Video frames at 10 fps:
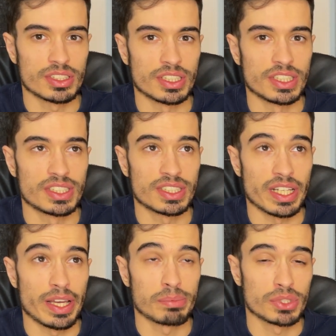is
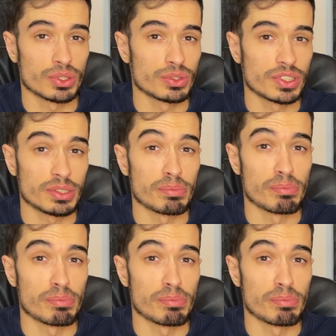absolutely